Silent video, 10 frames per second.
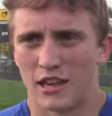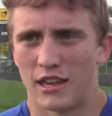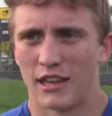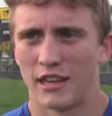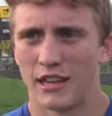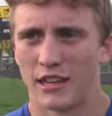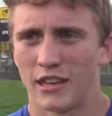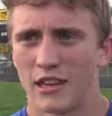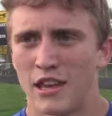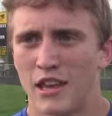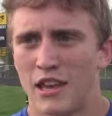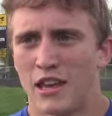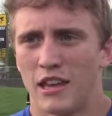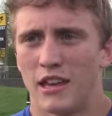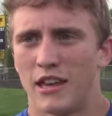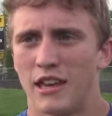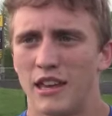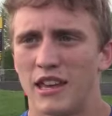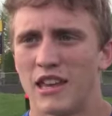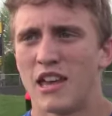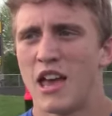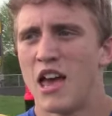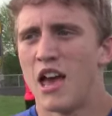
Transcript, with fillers: Didn't see your 100, but tell me about those two races.